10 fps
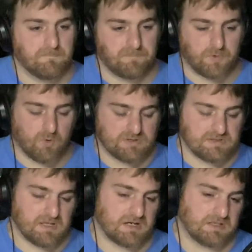it wasn't
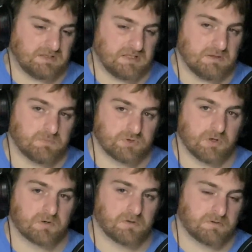like a deep
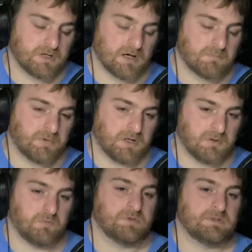soaker tub, but
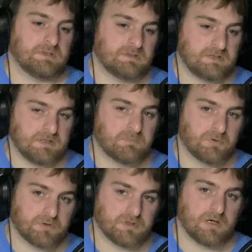it was a
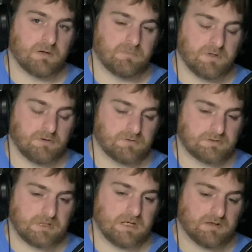deeper tub than your
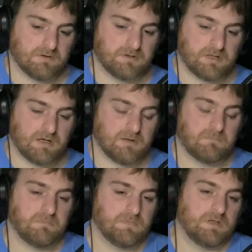standard tub.
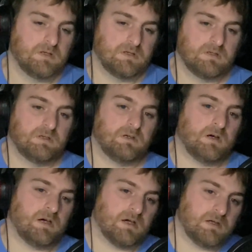
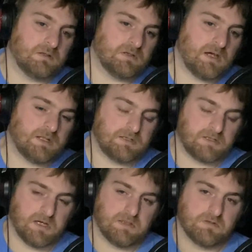I had to
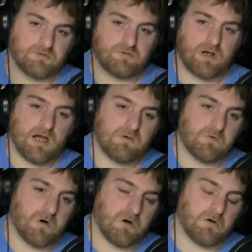cut the
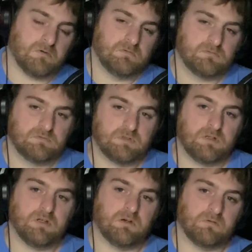drywall, you
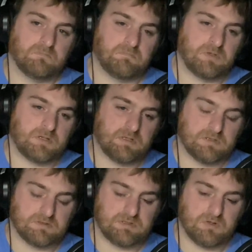know, because
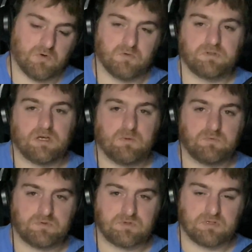the old tub
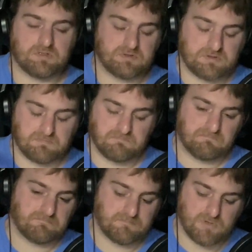was just
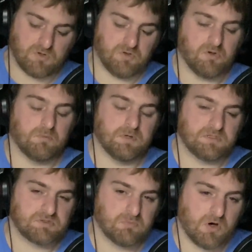a little bit
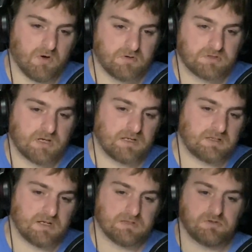smaller, so I had to
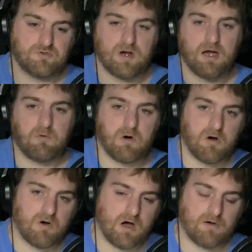cut the
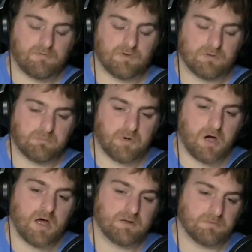drywall off on the
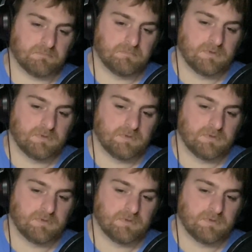bottom